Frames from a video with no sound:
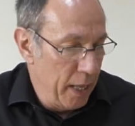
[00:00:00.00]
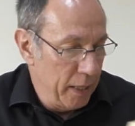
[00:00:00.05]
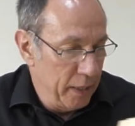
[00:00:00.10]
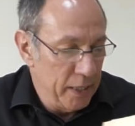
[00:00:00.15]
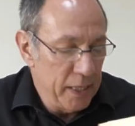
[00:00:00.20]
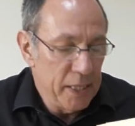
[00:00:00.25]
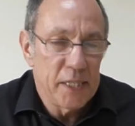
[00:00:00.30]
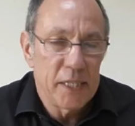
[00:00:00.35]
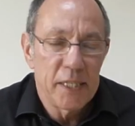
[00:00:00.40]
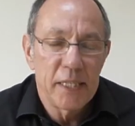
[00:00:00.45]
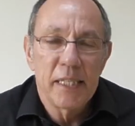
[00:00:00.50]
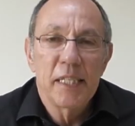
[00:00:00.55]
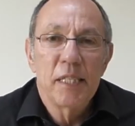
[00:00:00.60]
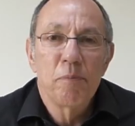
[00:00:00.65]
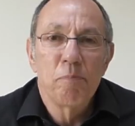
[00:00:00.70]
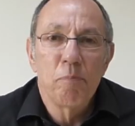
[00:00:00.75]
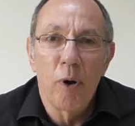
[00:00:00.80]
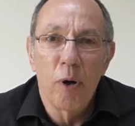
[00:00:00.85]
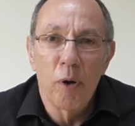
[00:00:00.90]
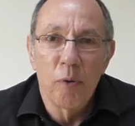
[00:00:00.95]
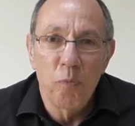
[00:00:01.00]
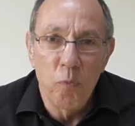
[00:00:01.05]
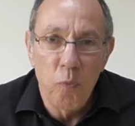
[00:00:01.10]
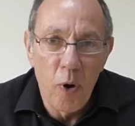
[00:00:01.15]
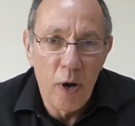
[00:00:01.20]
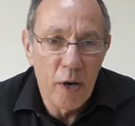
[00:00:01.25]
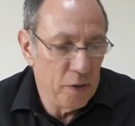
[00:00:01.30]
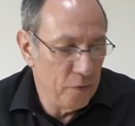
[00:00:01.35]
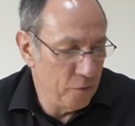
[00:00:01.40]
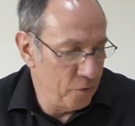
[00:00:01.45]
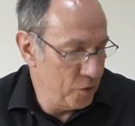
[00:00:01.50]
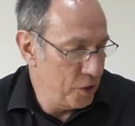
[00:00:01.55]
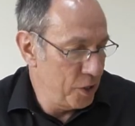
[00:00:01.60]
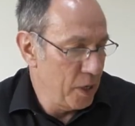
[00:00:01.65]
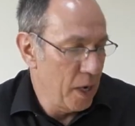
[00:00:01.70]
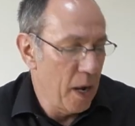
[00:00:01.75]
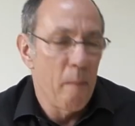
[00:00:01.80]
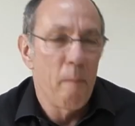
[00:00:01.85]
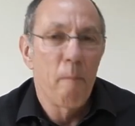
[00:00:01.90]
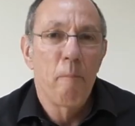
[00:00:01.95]
This is my
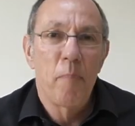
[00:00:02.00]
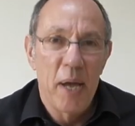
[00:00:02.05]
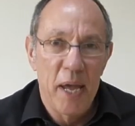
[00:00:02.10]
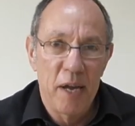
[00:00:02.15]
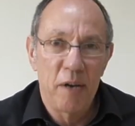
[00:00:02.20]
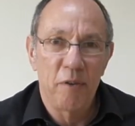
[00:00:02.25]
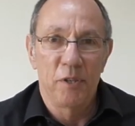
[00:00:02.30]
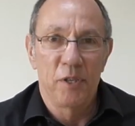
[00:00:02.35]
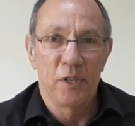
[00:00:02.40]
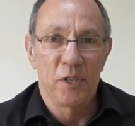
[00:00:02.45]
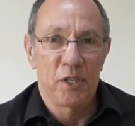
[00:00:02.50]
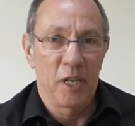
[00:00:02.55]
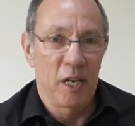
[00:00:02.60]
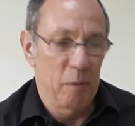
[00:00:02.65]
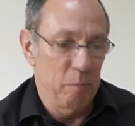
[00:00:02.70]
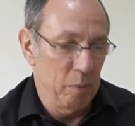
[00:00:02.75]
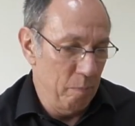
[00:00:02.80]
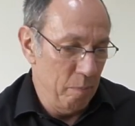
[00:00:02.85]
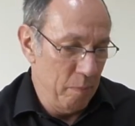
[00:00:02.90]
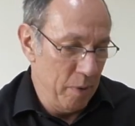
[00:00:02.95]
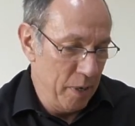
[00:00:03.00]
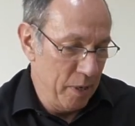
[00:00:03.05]
wife's parents' album.